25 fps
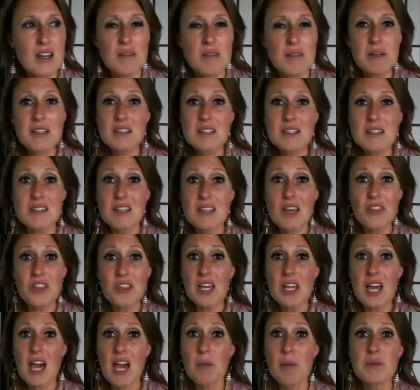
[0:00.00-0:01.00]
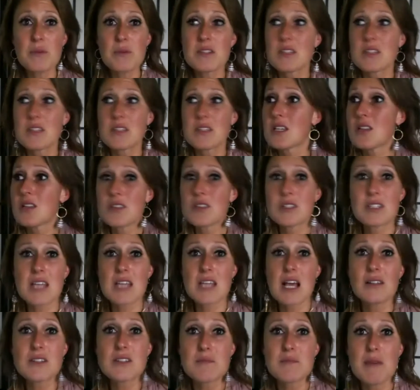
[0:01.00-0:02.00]
because nothing happens until the
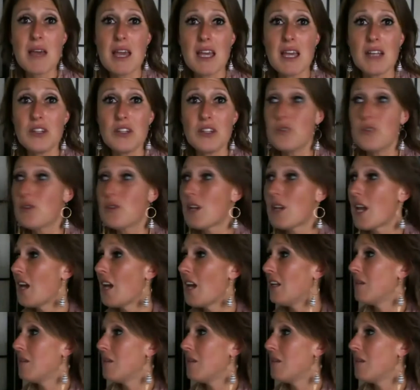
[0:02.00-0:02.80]
sale is made you can't